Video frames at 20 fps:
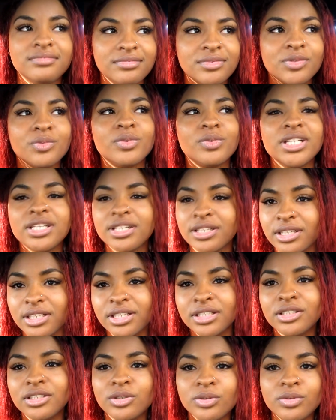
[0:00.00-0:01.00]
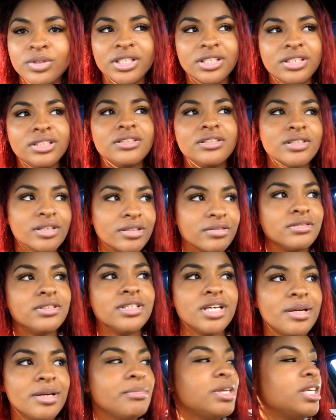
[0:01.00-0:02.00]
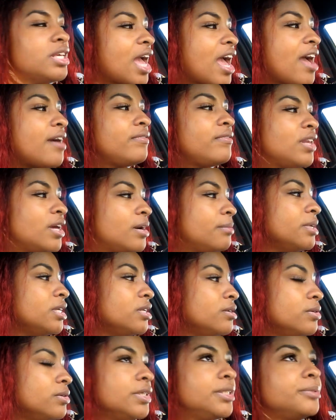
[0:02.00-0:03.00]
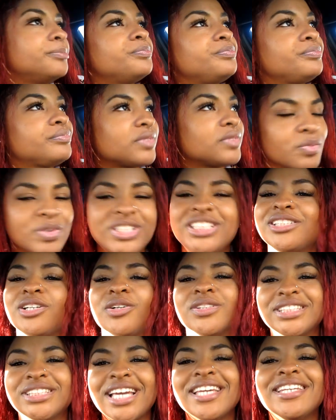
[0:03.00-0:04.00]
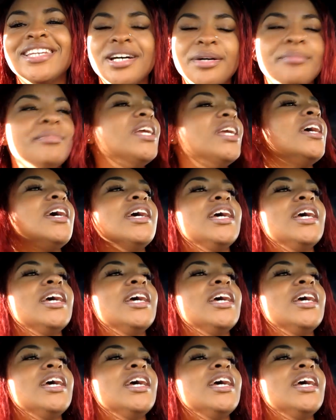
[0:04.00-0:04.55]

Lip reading: Rita do it, you know, dummy, have dummy do it. We're just gonna say dummy.